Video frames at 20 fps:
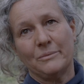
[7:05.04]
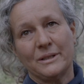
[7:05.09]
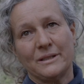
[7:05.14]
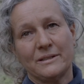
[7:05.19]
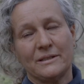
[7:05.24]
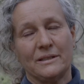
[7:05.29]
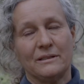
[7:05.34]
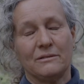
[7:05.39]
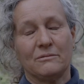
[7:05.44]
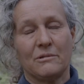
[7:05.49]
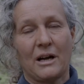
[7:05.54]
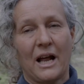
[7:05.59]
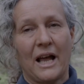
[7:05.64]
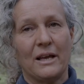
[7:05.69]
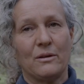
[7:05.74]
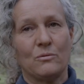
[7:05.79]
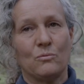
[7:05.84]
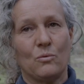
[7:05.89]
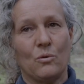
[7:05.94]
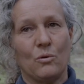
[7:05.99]
it's in
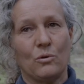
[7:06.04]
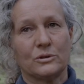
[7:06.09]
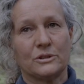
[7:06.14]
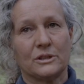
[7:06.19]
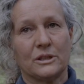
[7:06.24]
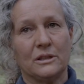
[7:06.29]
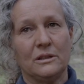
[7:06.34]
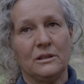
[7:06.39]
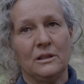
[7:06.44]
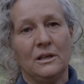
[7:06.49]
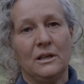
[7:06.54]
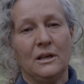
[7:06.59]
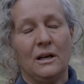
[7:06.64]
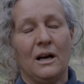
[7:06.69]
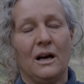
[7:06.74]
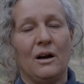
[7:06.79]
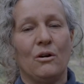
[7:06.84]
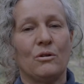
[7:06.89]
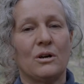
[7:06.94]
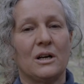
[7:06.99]
rainwater?
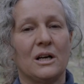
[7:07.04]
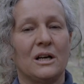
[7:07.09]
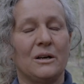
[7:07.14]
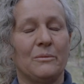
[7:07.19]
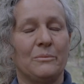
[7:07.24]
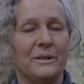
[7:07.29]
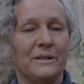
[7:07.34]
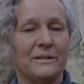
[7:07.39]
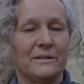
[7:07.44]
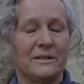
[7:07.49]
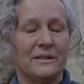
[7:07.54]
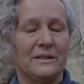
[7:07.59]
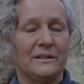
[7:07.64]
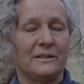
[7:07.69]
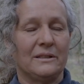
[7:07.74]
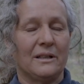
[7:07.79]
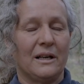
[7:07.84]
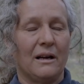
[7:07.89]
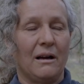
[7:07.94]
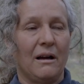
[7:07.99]
How come it's
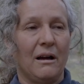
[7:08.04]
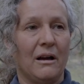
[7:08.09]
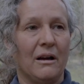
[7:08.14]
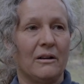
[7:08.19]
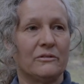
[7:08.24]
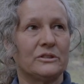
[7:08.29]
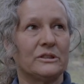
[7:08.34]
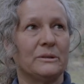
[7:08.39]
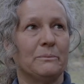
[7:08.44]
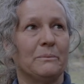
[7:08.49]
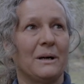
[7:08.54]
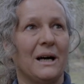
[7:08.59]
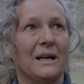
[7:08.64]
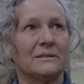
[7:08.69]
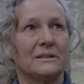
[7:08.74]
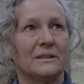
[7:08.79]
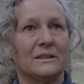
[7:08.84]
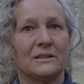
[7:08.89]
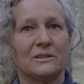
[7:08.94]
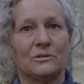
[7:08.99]
in 100
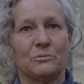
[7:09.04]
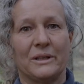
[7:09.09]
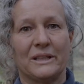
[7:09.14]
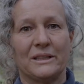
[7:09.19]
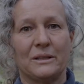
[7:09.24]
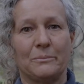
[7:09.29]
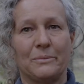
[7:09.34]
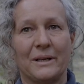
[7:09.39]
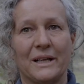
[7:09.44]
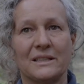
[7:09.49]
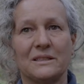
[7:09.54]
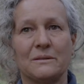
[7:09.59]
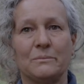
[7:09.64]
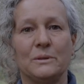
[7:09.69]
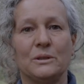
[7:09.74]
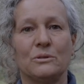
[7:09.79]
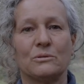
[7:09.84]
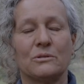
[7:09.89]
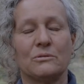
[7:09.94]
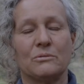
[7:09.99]
mothers where the breast
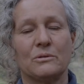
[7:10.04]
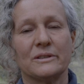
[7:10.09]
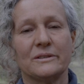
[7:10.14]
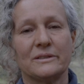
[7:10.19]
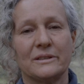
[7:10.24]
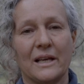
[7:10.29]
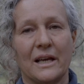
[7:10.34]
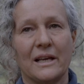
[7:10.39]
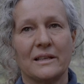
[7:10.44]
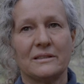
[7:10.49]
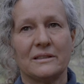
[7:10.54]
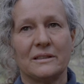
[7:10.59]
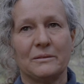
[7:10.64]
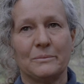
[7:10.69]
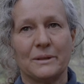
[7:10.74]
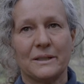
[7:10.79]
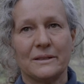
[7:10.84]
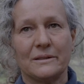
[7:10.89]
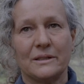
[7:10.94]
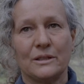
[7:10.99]
milk was tested in
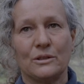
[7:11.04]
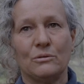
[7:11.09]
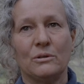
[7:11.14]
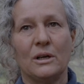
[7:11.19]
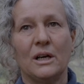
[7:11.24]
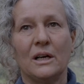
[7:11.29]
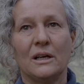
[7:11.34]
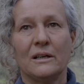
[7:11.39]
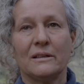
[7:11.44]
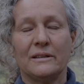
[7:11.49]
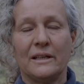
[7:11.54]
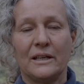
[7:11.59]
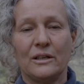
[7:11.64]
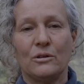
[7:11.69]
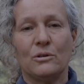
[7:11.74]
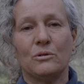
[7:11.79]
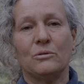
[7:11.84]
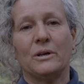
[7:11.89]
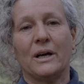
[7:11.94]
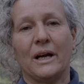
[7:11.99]
Brazil, they
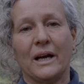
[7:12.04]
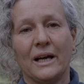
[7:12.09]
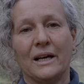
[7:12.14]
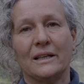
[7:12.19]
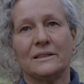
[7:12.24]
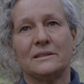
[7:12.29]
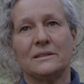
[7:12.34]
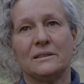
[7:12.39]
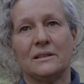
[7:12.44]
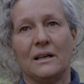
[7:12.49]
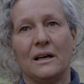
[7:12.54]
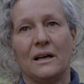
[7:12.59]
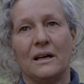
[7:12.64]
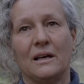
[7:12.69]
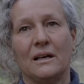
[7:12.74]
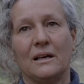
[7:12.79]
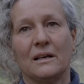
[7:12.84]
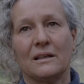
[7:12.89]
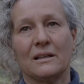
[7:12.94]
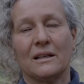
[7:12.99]
all had
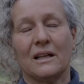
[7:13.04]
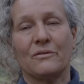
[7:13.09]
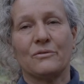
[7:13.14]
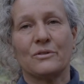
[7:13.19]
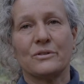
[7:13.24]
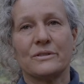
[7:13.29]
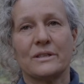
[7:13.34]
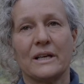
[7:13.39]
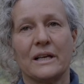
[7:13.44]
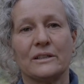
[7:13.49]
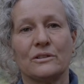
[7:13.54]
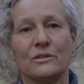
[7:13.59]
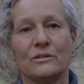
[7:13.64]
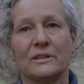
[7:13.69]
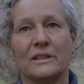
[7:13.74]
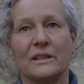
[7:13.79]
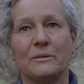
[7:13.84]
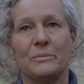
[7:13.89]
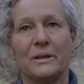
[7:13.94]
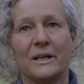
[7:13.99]
glyphosate on
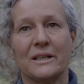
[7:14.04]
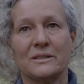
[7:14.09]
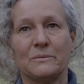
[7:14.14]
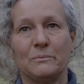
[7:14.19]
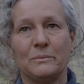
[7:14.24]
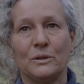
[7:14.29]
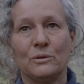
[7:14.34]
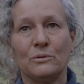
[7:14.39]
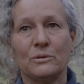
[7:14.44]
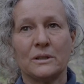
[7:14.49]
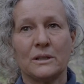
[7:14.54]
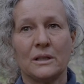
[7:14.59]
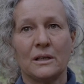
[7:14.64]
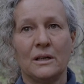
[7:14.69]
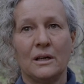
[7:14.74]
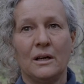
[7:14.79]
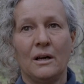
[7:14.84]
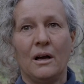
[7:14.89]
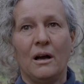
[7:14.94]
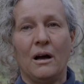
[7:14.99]
their breast milk?
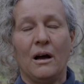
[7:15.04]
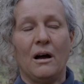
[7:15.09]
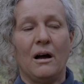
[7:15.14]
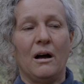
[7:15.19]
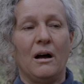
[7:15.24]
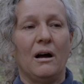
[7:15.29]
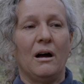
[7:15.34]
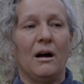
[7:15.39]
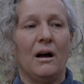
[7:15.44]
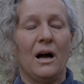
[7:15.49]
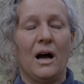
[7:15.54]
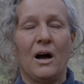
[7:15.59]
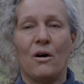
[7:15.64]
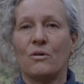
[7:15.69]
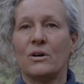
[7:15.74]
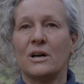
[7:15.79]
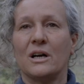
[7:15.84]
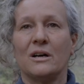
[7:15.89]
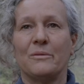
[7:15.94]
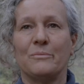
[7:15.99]
How
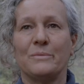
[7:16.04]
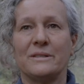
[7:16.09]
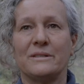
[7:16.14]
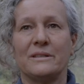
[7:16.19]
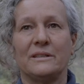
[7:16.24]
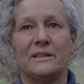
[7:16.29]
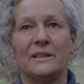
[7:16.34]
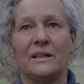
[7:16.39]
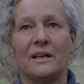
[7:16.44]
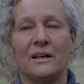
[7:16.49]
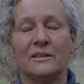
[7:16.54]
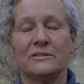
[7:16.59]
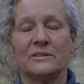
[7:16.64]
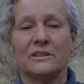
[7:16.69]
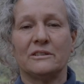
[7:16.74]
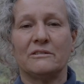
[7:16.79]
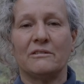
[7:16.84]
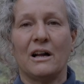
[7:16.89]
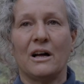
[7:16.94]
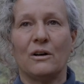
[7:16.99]
come it's in the
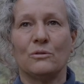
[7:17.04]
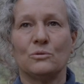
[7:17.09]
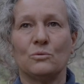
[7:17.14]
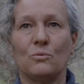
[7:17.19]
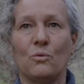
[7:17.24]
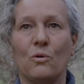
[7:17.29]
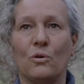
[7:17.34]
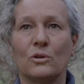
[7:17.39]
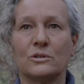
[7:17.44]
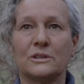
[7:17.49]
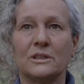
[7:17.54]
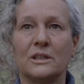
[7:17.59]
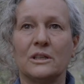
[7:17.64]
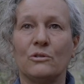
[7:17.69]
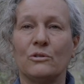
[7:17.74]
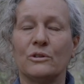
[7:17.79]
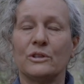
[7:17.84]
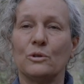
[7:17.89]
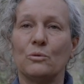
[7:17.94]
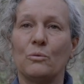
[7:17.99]
underground water
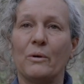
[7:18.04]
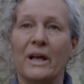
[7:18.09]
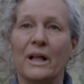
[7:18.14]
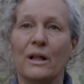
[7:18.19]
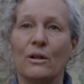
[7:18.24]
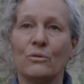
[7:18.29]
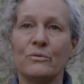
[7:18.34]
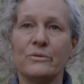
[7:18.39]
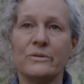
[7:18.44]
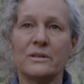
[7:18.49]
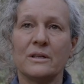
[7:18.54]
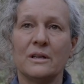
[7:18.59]
on the wells?